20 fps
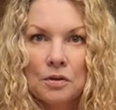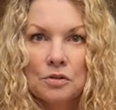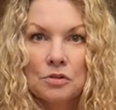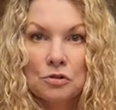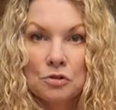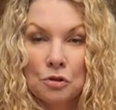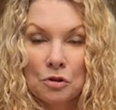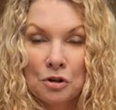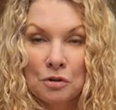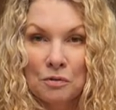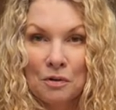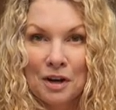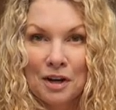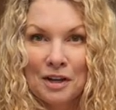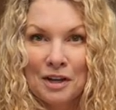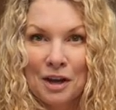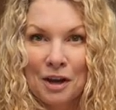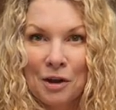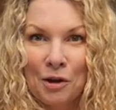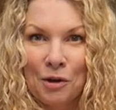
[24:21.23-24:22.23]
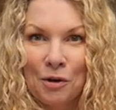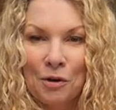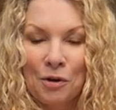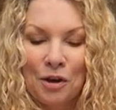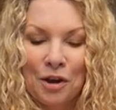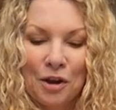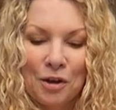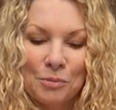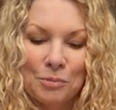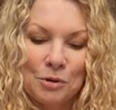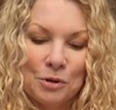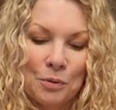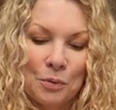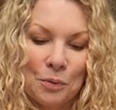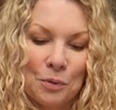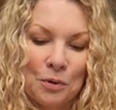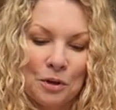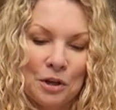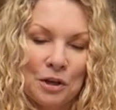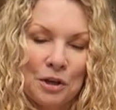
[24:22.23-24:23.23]
starting right now, I'm
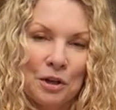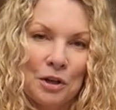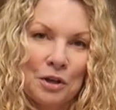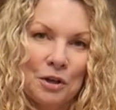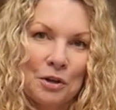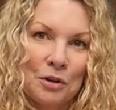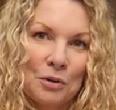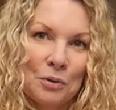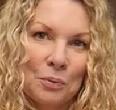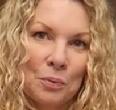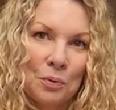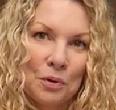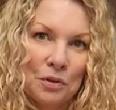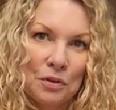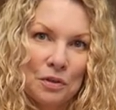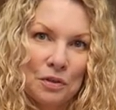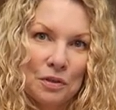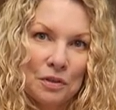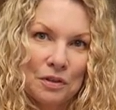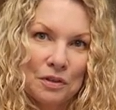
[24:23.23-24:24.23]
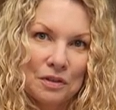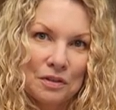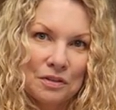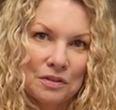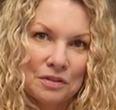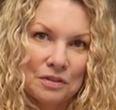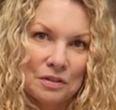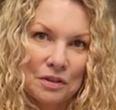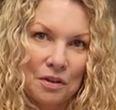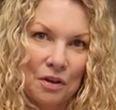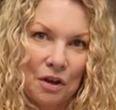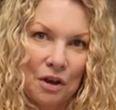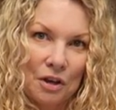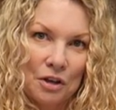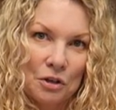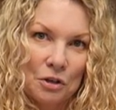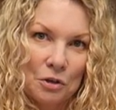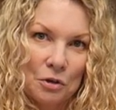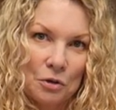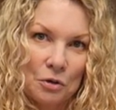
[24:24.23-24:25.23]
recording with this
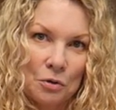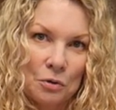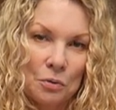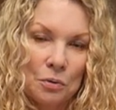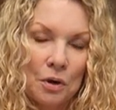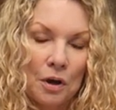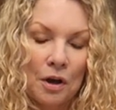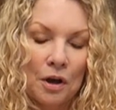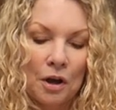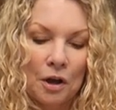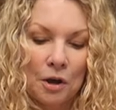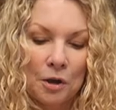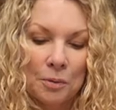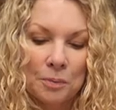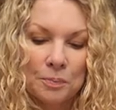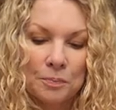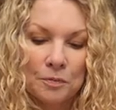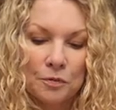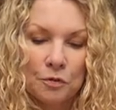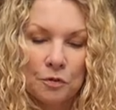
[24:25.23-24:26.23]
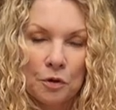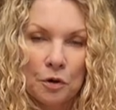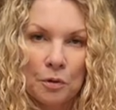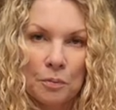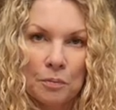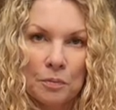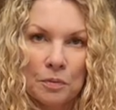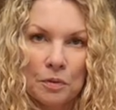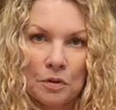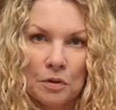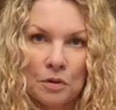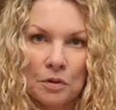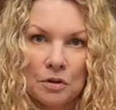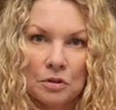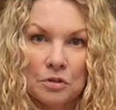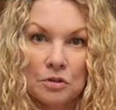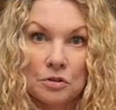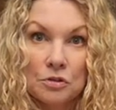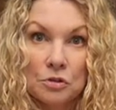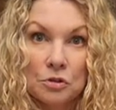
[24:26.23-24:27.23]
audio um, from
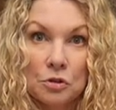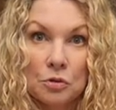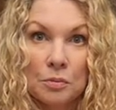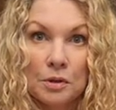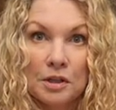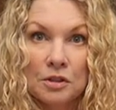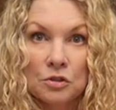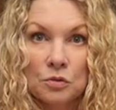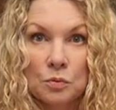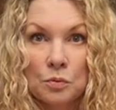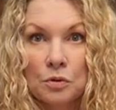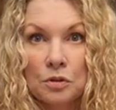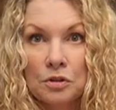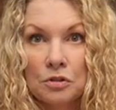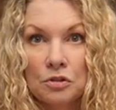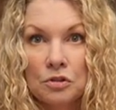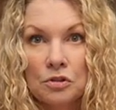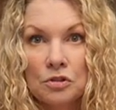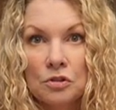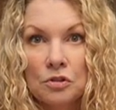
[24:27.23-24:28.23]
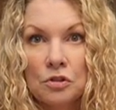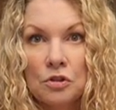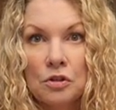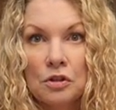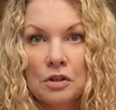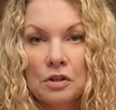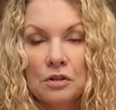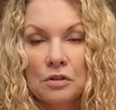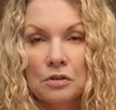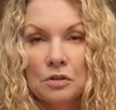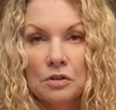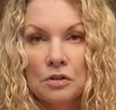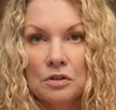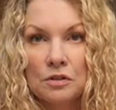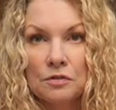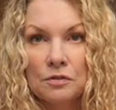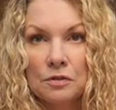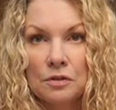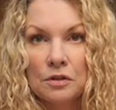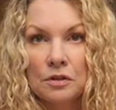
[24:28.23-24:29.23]
the Zoom H1 just so you could hear the
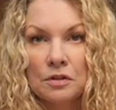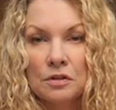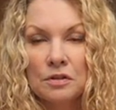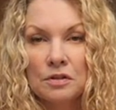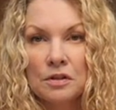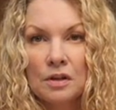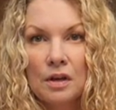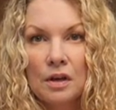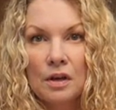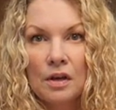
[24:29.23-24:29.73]
difference.